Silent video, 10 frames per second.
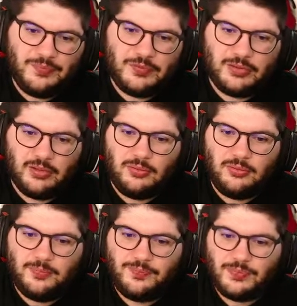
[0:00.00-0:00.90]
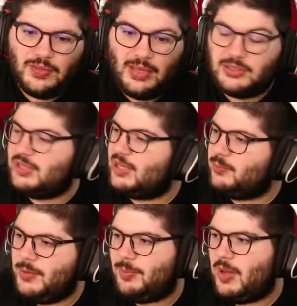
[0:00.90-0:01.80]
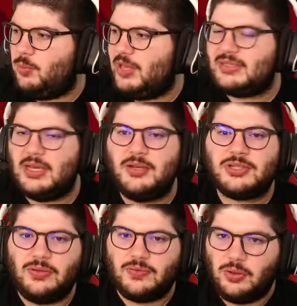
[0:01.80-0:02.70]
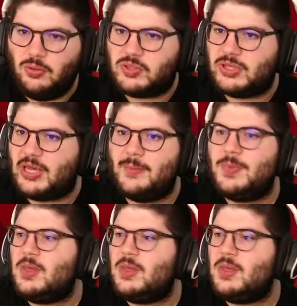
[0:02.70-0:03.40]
So yeah, just take it week by week. Set yourself goals. Say